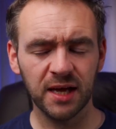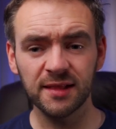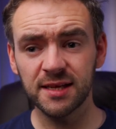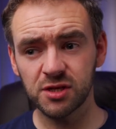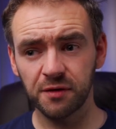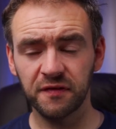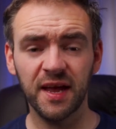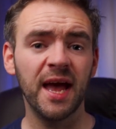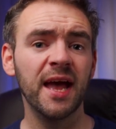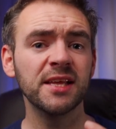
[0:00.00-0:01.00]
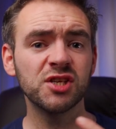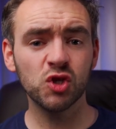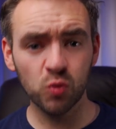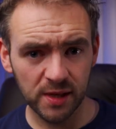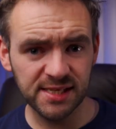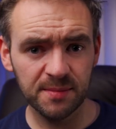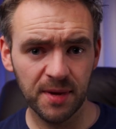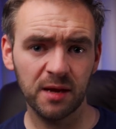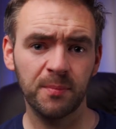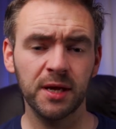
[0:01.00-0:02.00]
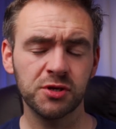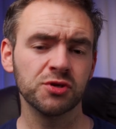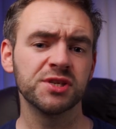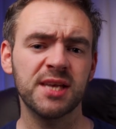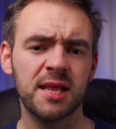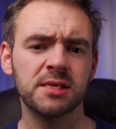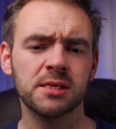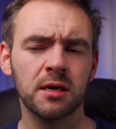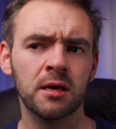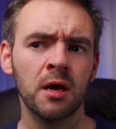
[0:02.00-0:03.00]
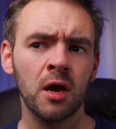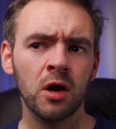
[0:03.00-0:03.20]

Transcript: And let's not forget, it's a 20 megapixel sensor.